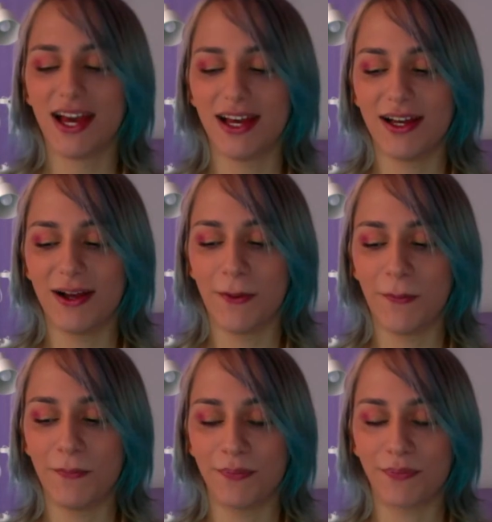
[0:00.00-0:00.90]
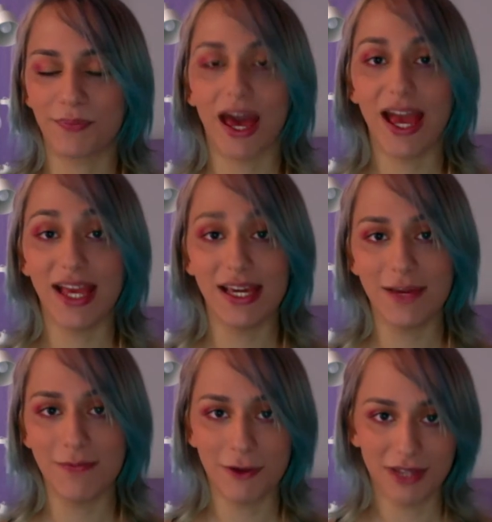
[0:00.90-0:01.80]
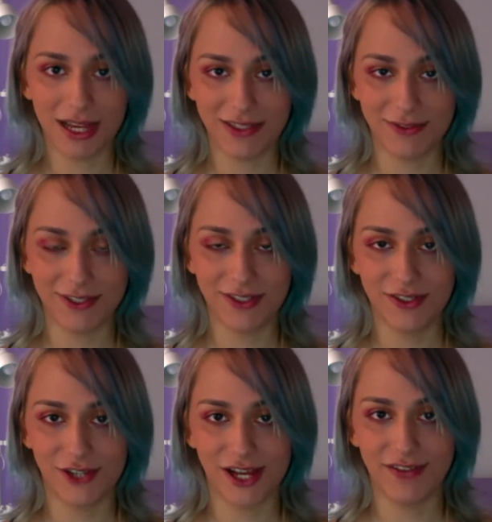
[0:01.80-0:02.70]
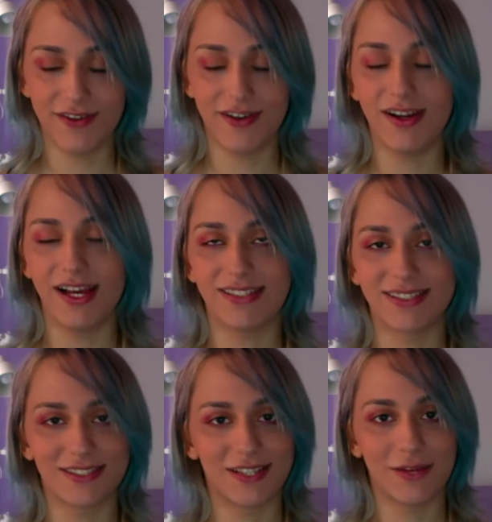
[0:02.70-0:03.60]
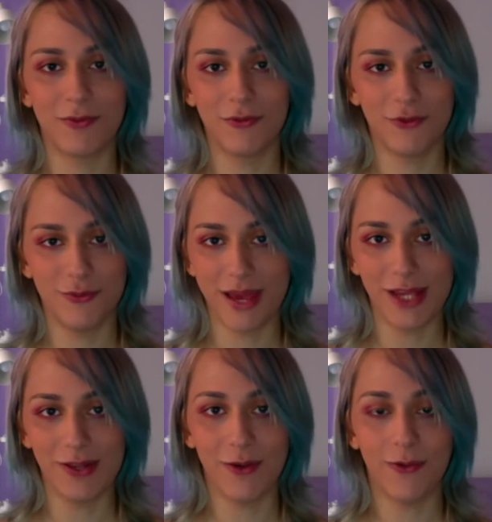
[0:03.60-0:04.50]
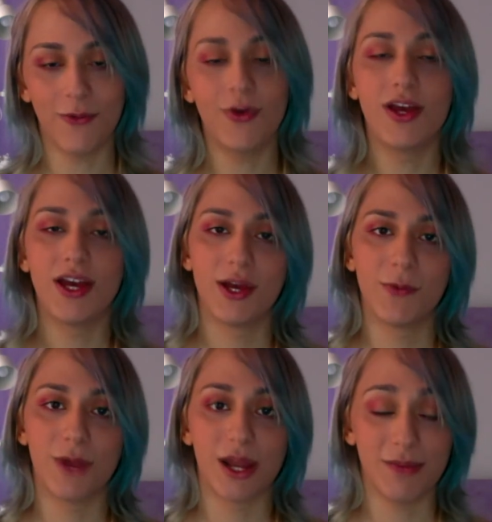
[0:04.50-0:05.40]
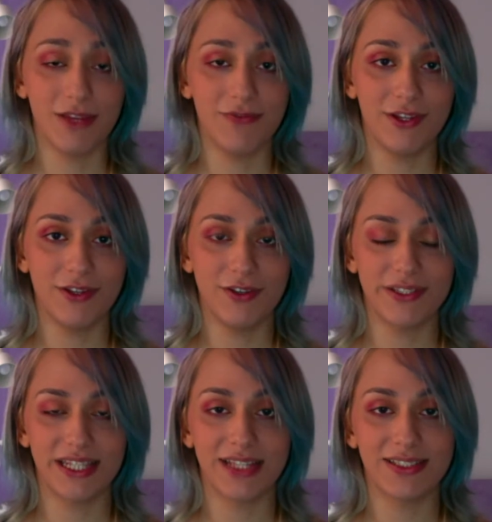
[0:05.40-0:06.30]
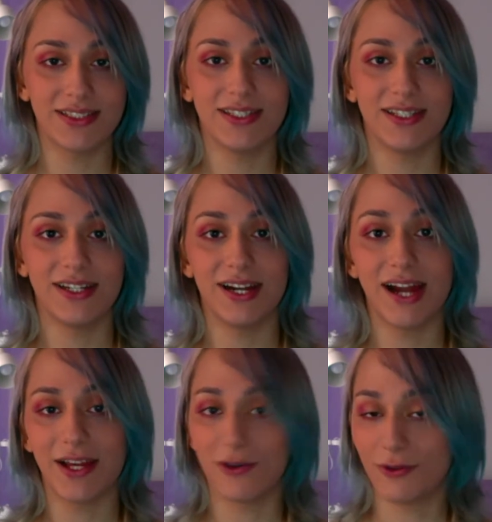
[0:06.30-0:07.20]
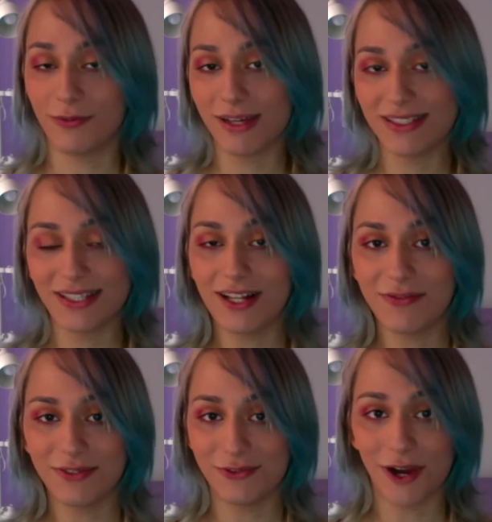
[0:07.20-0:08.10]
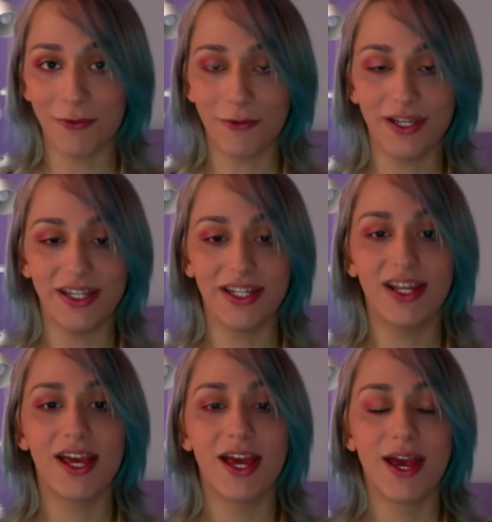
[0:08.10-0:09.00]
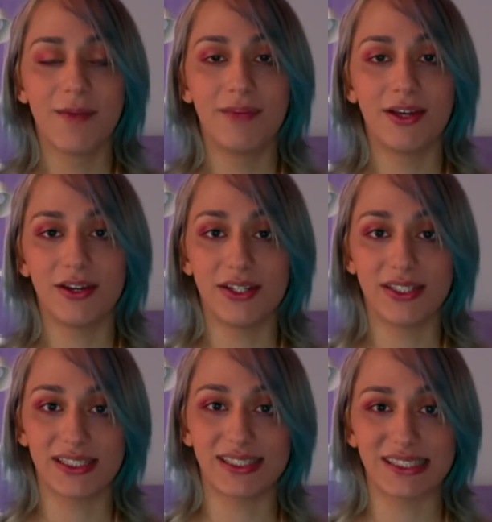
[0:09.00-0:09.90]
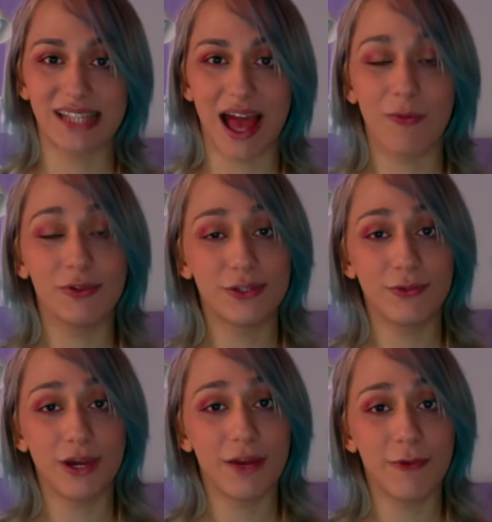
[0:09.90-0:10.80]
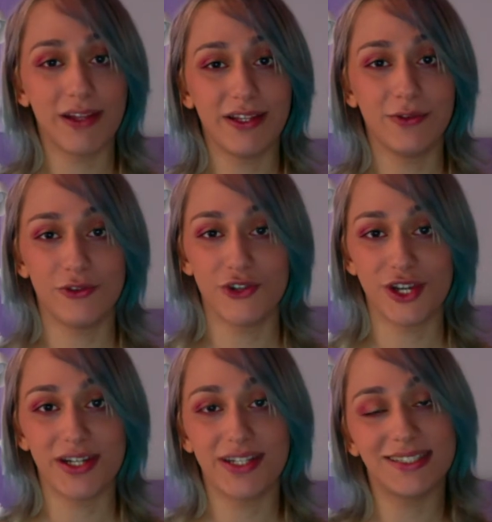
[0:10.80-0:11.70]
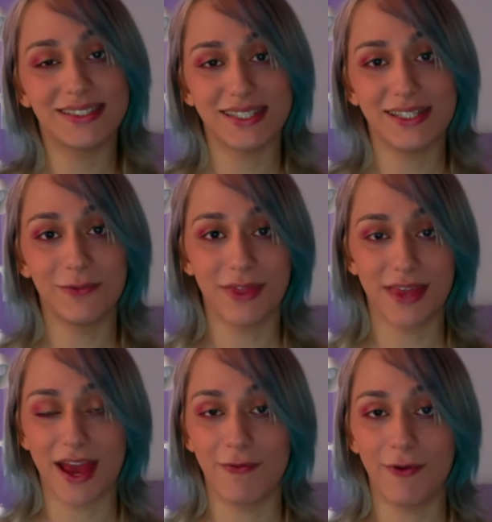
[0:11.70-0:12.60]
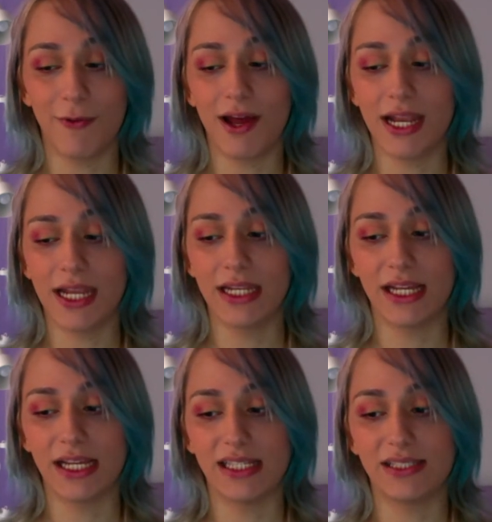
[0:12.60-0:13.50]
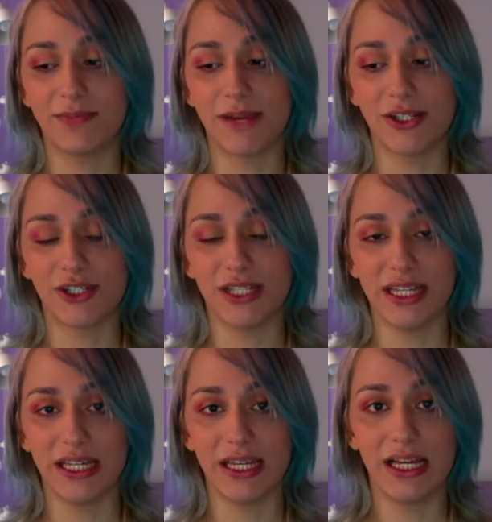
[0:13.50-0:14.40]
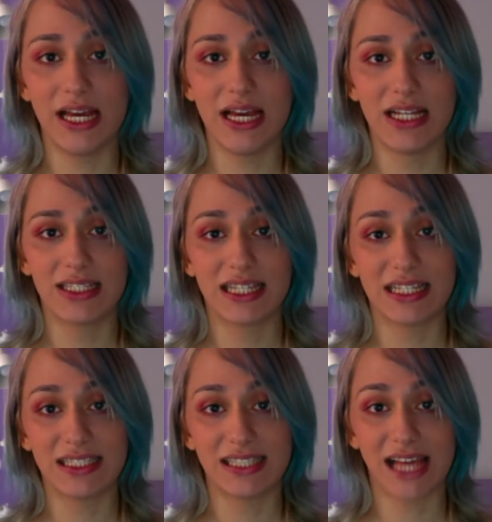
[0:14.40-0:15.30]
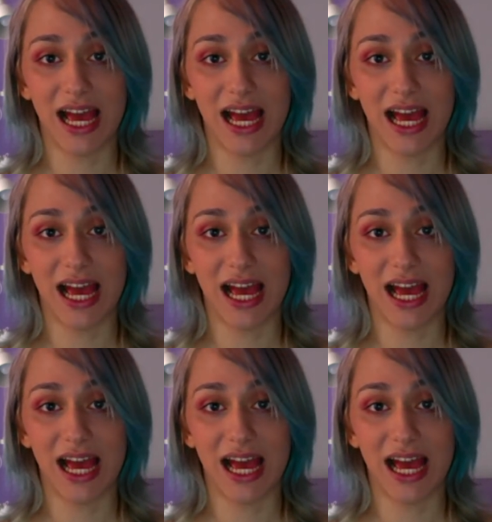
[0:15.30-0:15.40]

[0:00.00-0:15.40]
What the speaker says: I came out as transgender, as some of you may know. When I made videos last year, I called myself drag queen because I wasn't really ready to share this thing with everyone, especially since